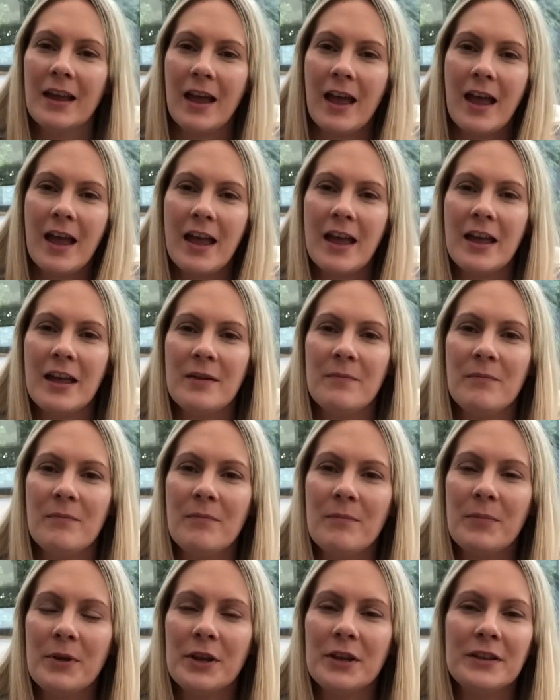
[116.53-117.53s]

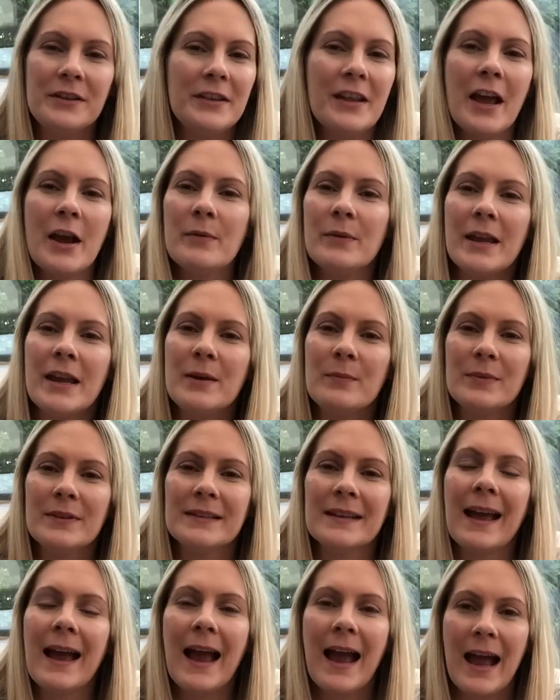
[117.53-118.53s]
But no, it
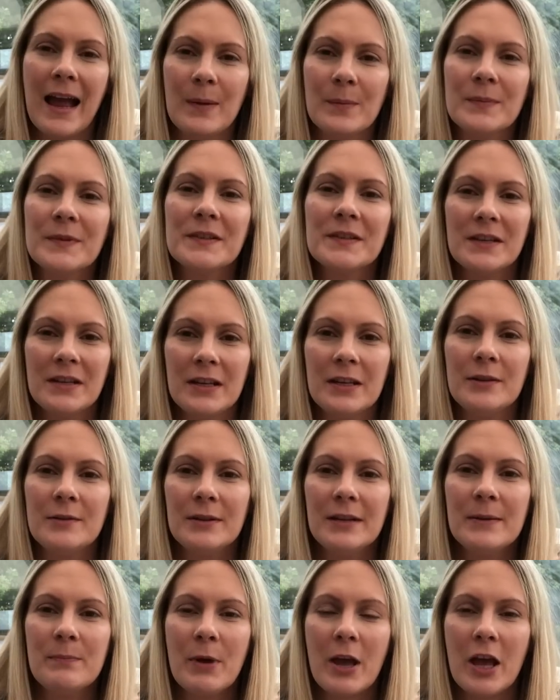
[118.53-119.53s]
was
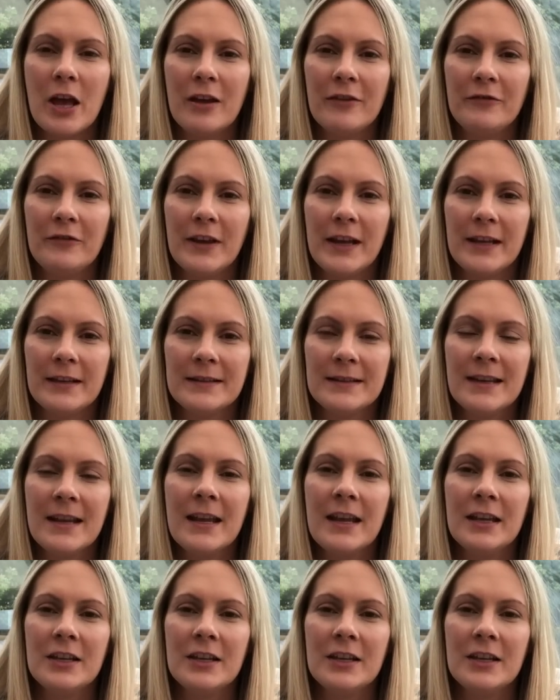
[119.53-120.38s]
absolutely perfect.